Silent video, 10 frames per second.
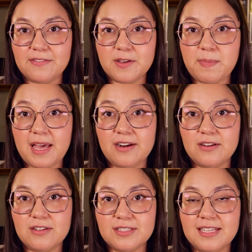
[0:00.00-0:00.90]
of
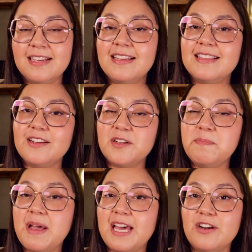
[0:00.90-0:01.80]
competitors, their
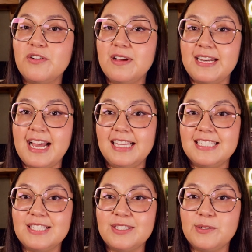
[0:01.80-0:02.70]
competitor
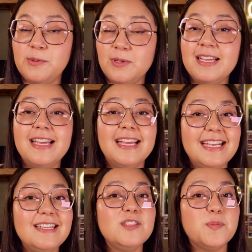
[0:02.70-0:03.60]
analysis tool
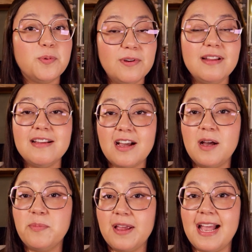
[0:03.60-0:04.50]
is pretty
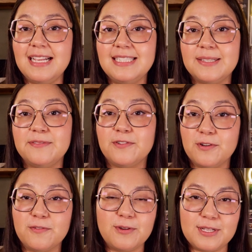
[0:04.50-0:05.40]
comprehensive for a
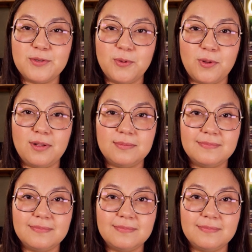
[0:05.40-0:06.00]
free tool.